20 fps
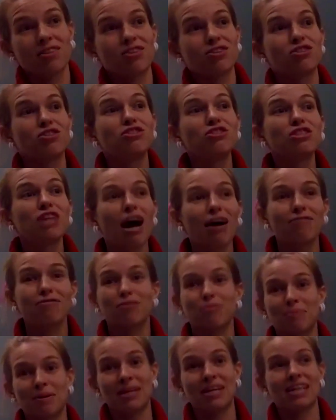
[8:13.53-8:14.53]
There's
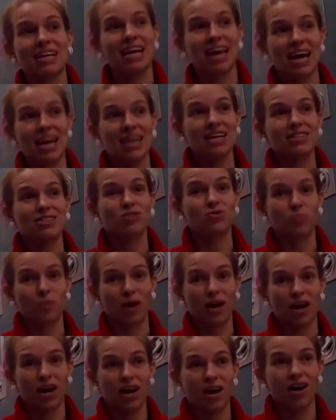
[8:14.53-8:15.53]
never been a case
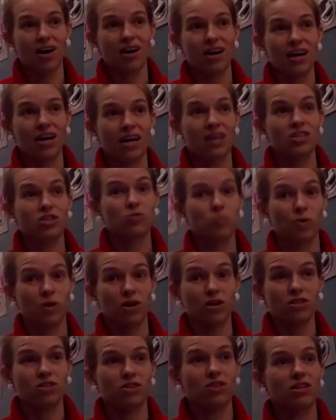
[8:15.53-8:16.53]
where it has
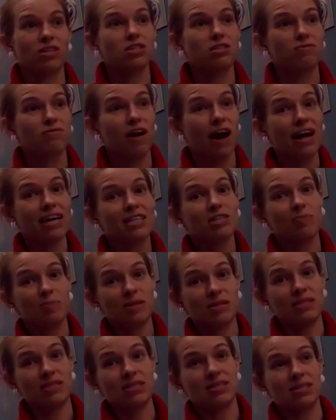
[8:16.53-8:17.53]
worked. So this fly
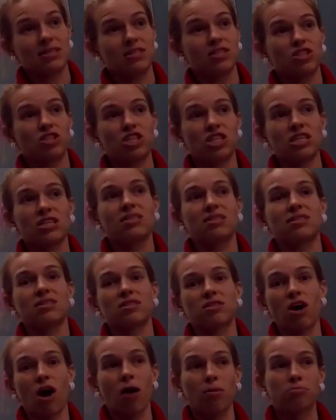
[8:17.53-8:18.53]
species, the genus
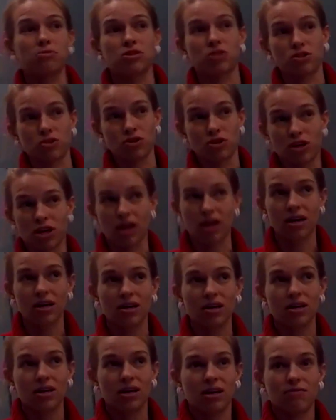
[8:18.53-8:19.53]
is Compsognathus.
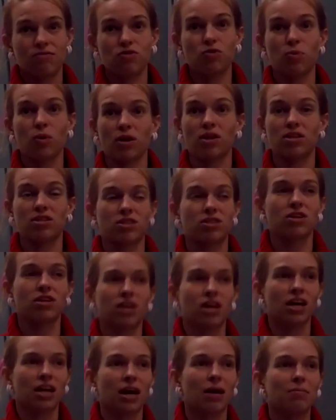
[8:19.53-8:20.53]
If you wanted to
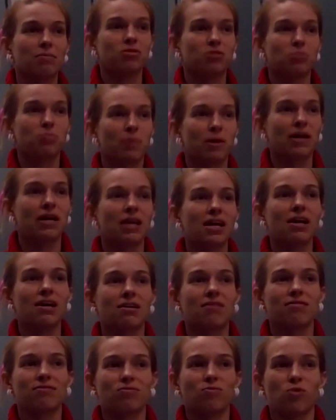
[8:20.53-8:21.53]
look it up, there's plenty
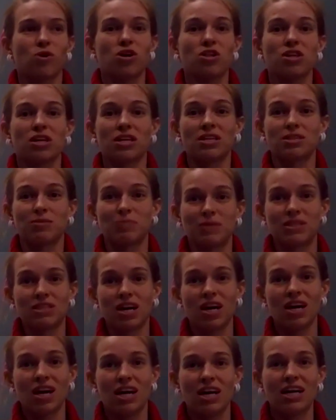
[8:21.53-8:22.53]
of work that has been
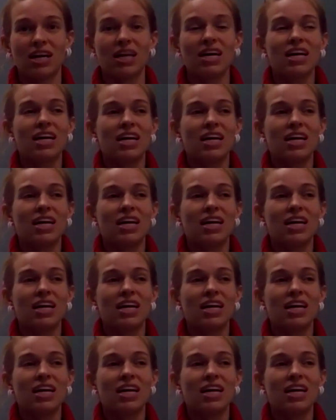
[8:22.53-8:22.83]
done on it,